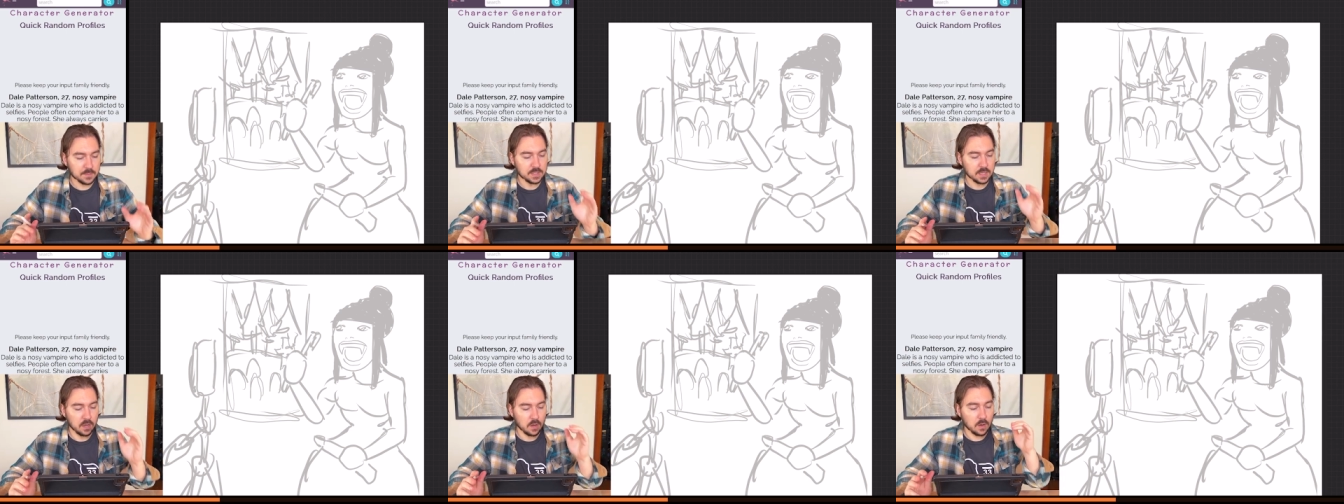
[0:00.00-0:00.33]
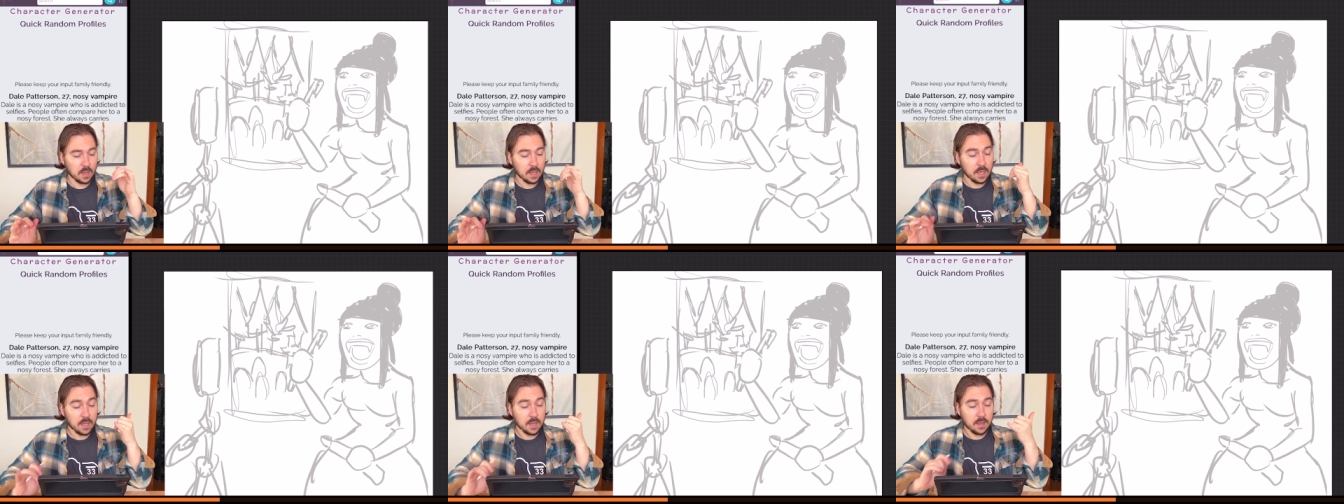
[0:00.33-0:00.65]
So,
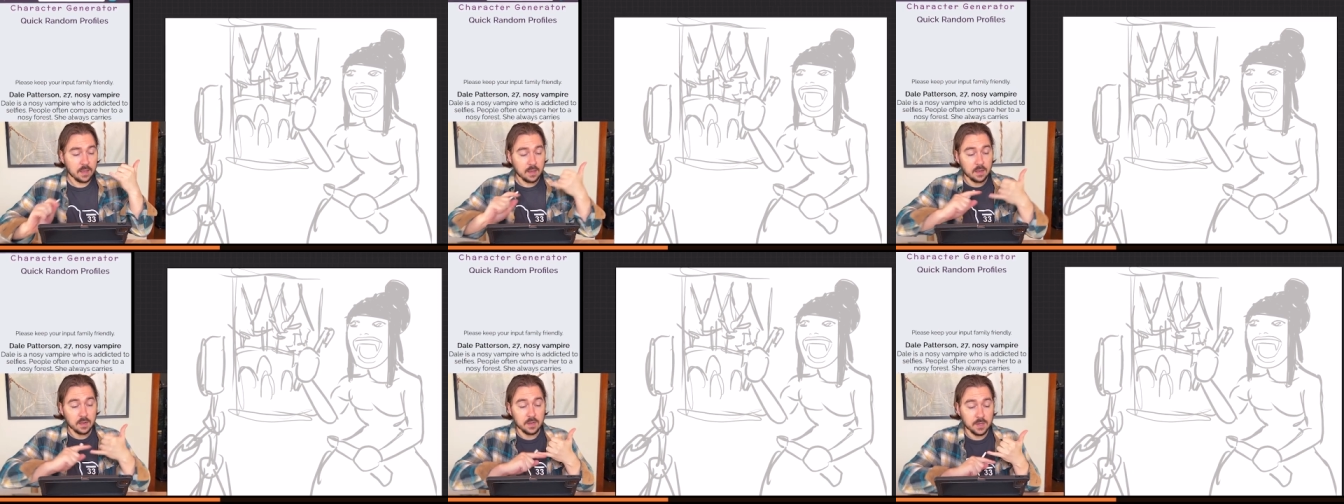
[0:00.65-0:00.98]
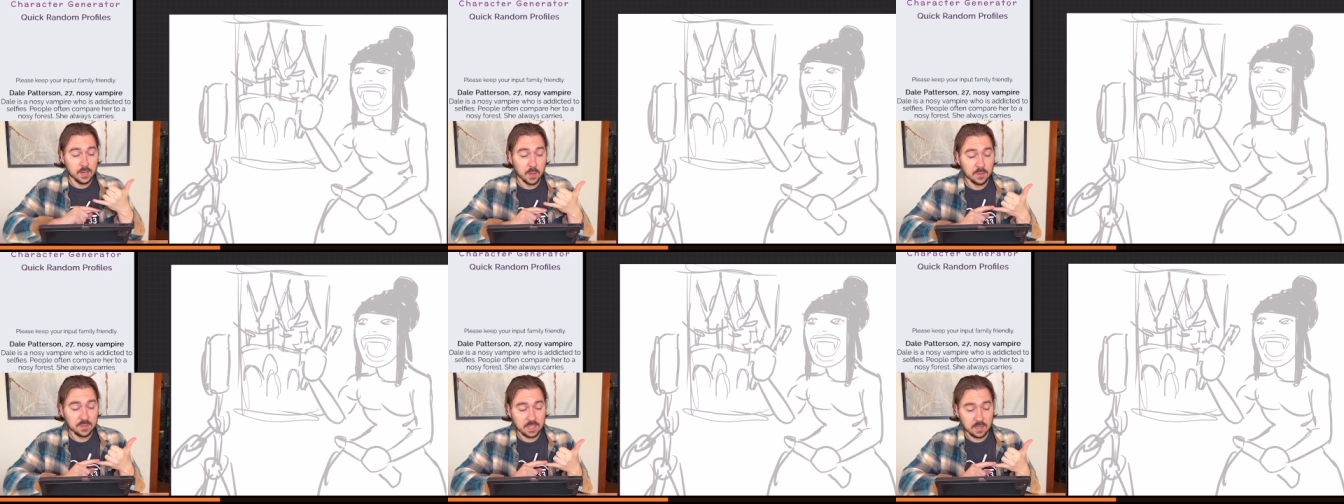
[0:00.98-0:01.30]

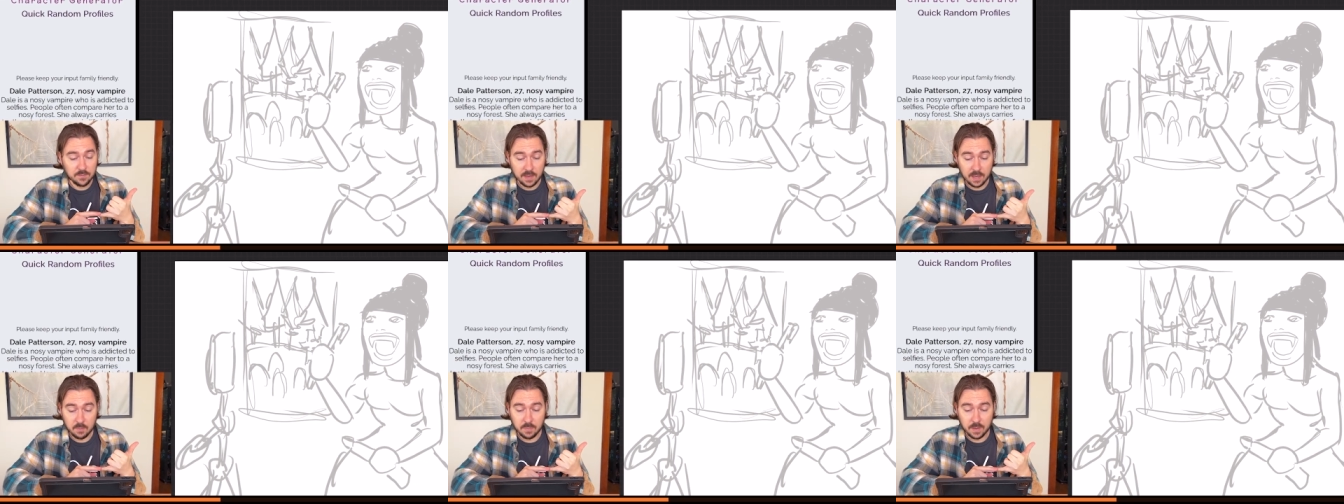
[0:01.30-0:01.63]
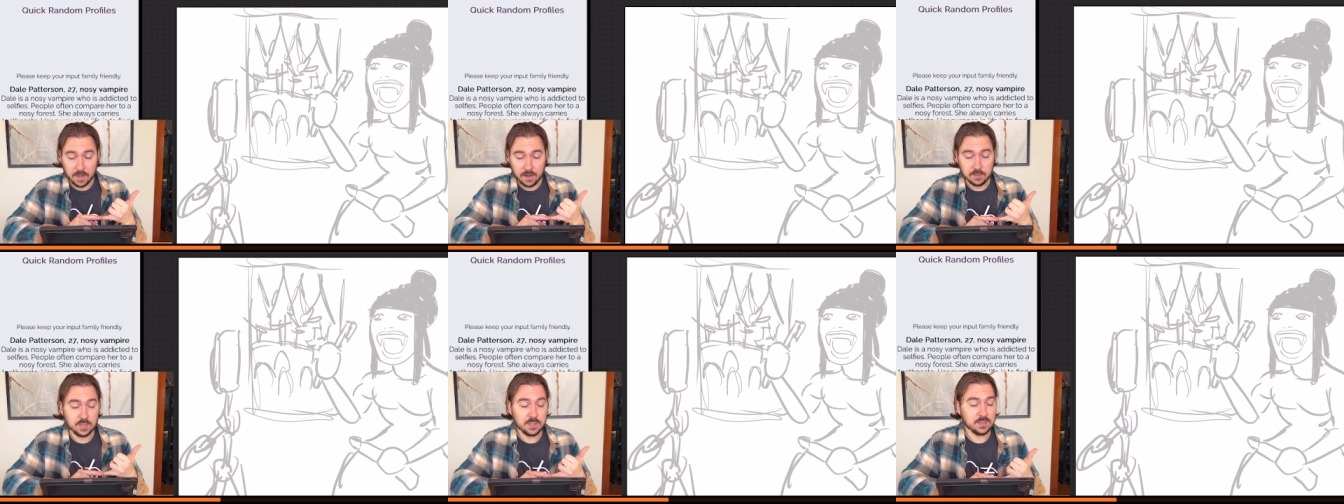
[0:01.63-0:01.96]
nosy
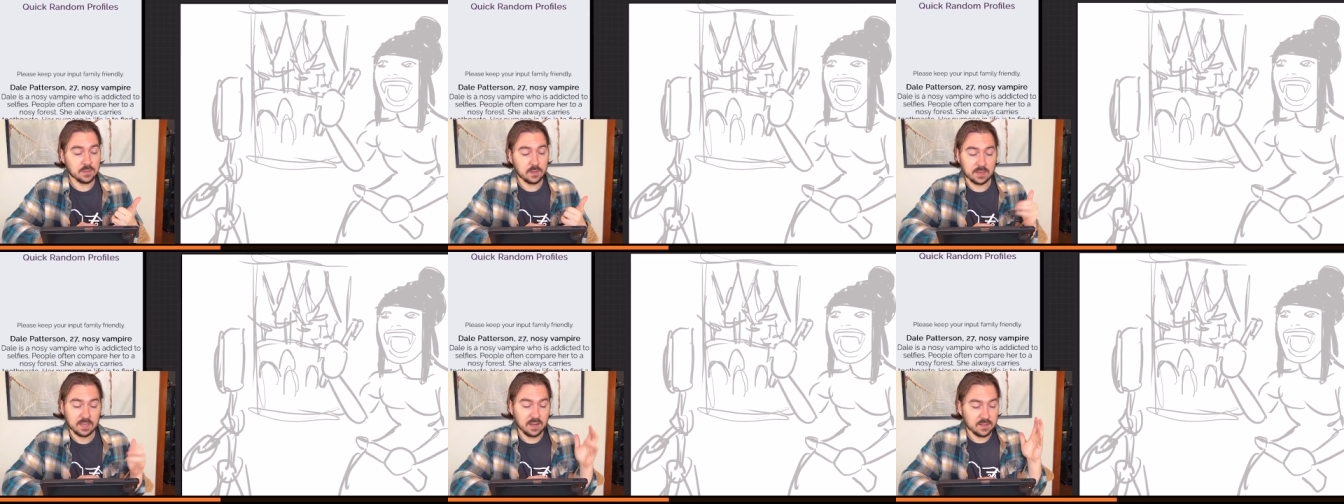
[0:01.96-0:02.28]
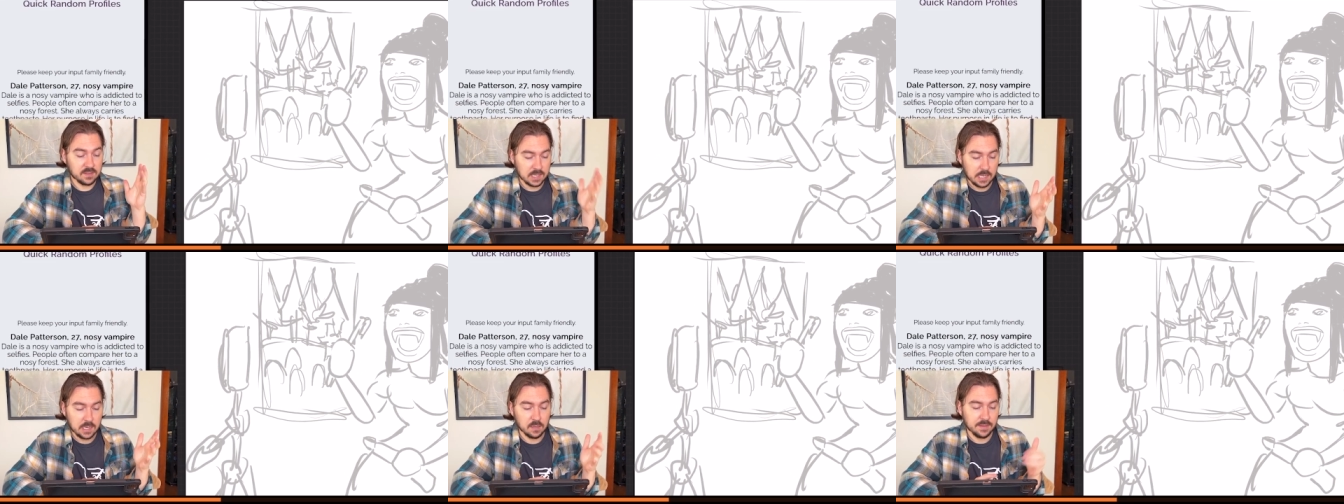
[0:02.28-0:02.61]
vampire, she's looking
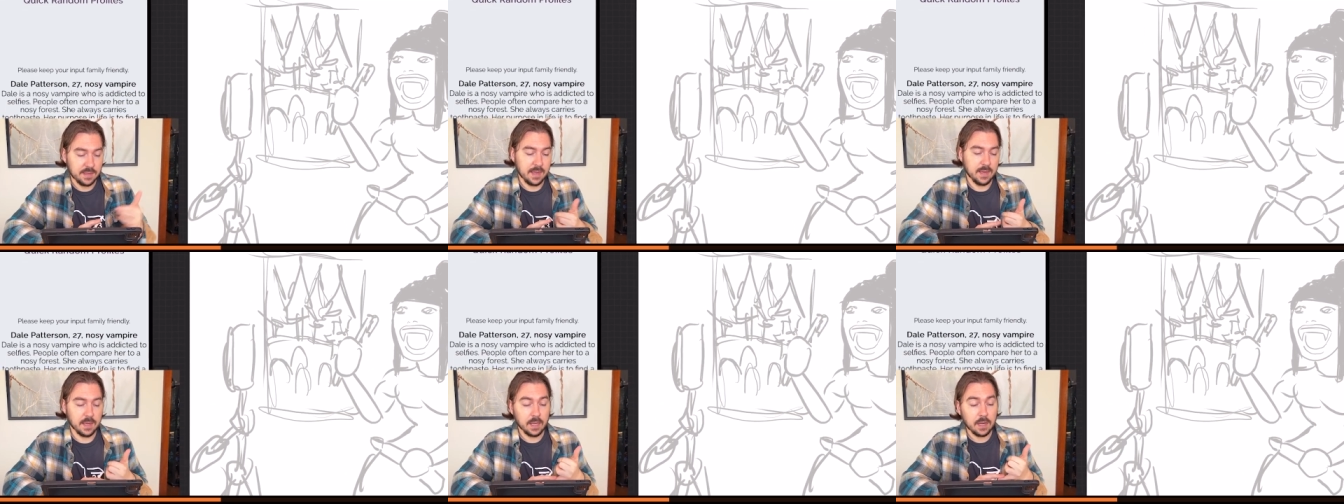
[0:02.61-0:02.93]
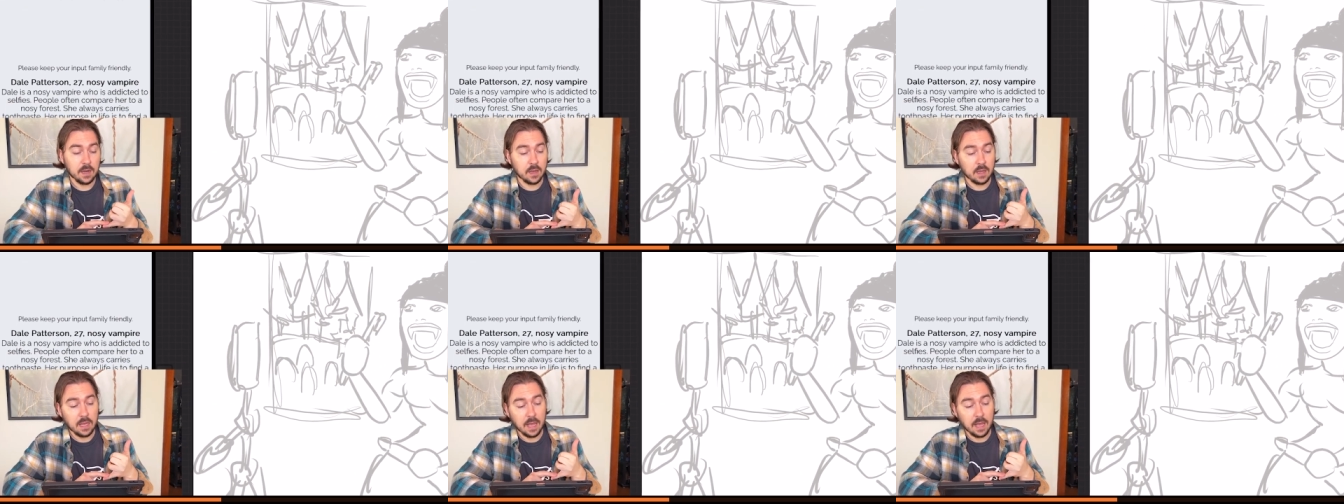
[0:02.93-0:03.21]
outside, I'll take it.